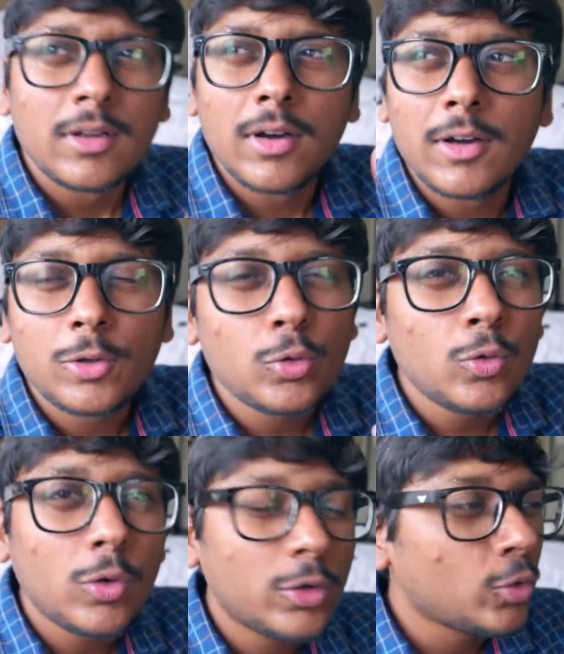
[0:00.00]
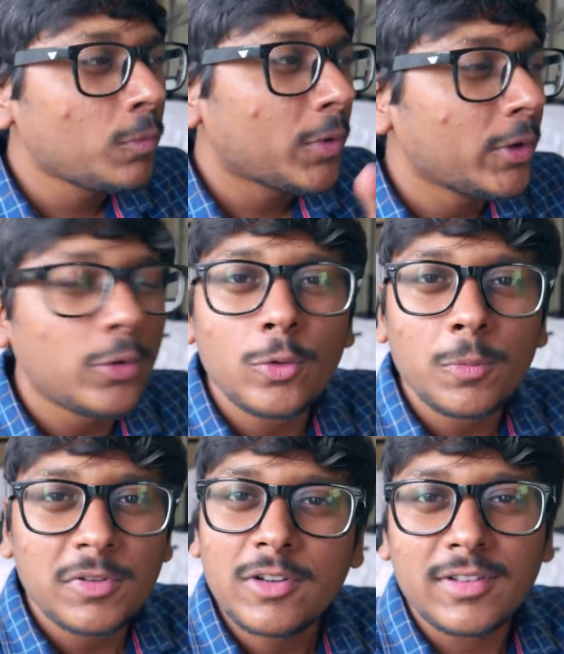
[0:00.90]
uh, 2 or 2.2
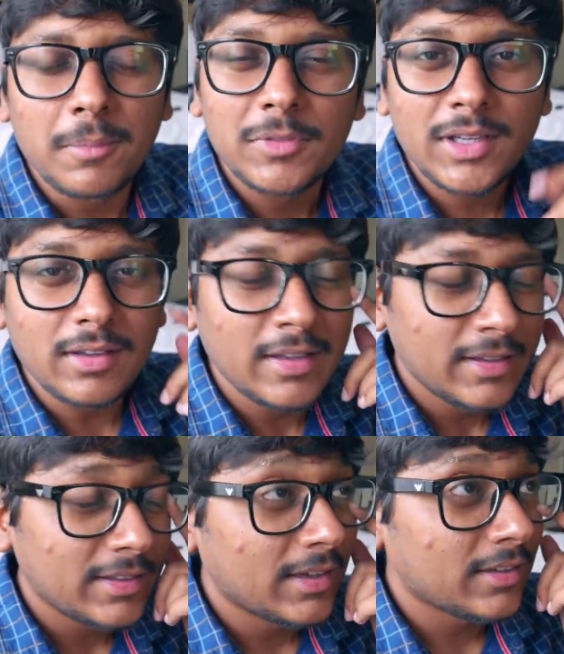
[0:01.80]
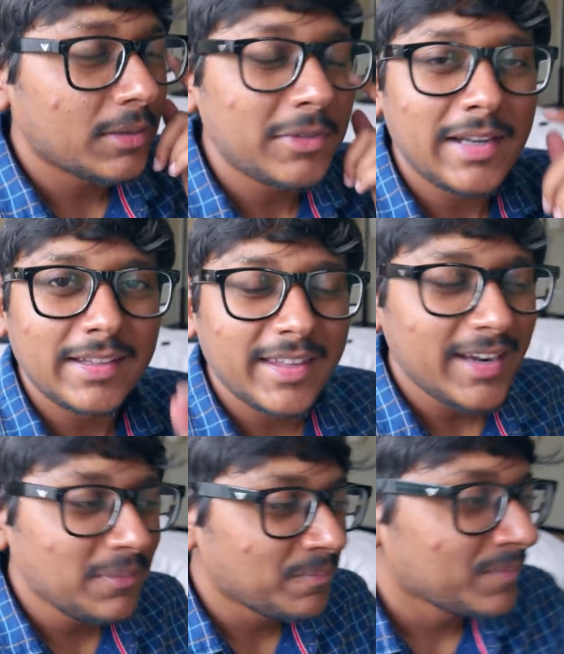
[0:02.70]
rupees or something uh, something like that